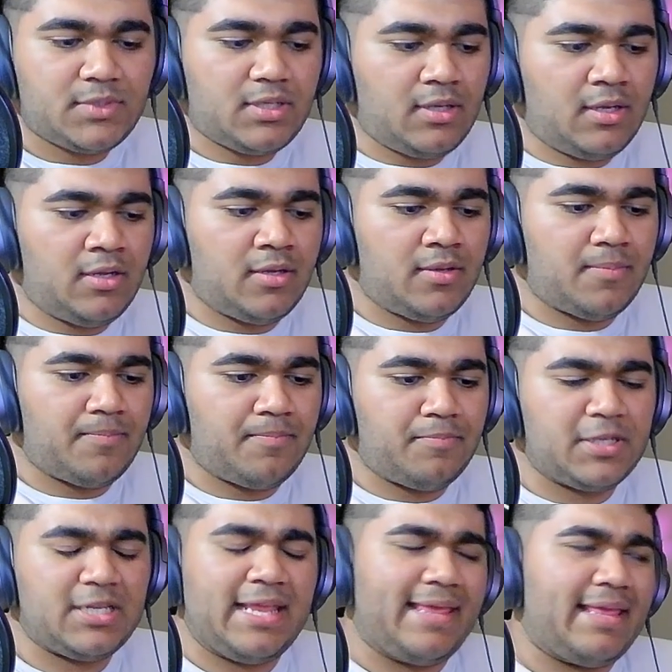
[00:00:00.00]
um but
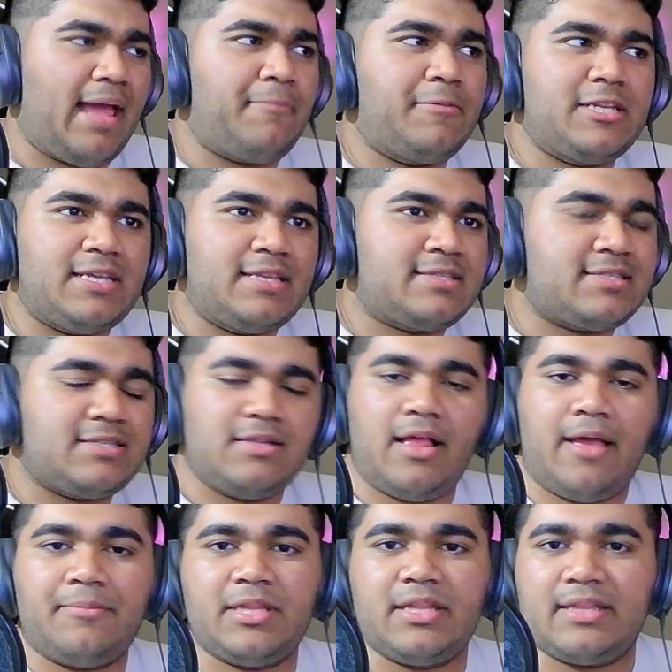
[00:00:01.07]
it, i mean it's still i
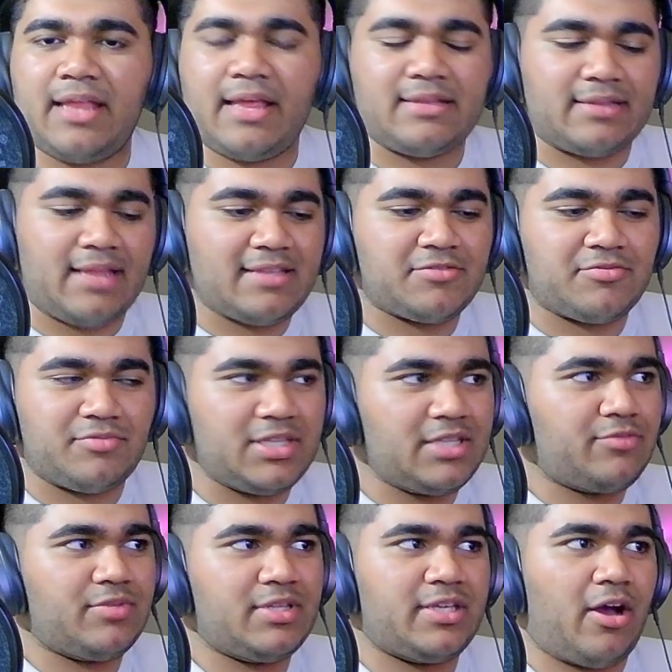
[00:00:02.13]
mean that that's really
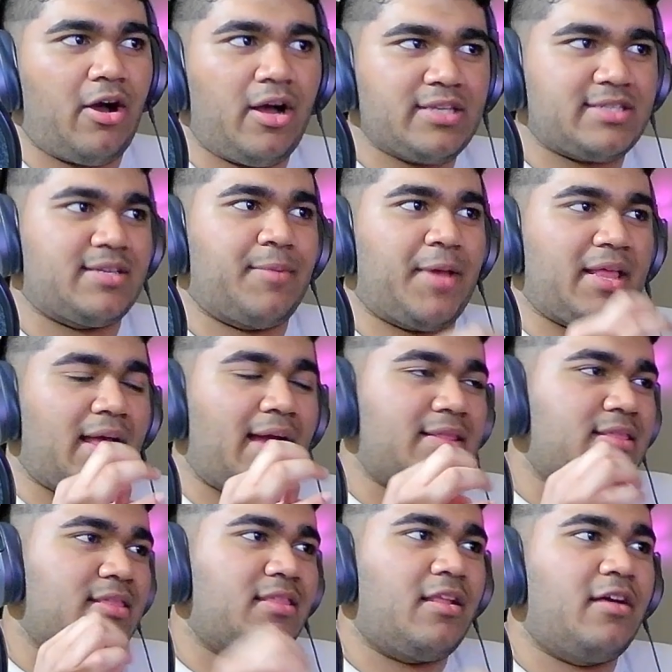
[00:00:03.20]
really awesome i i
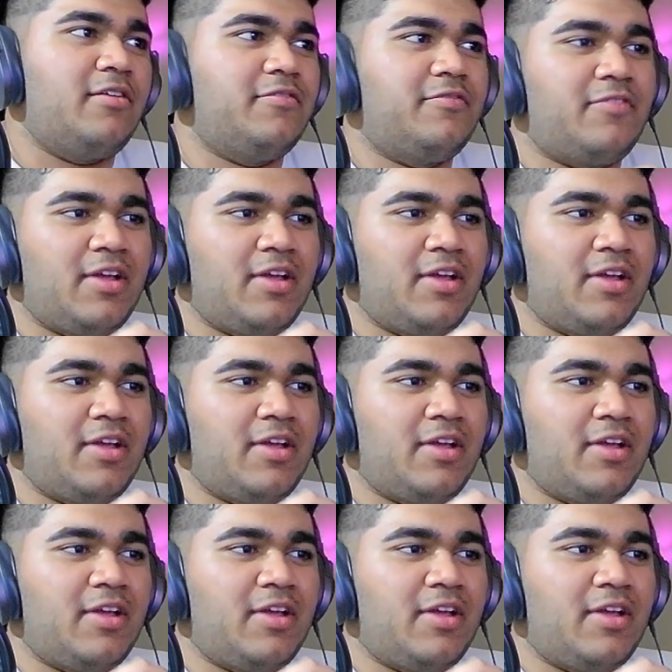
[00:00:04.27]
love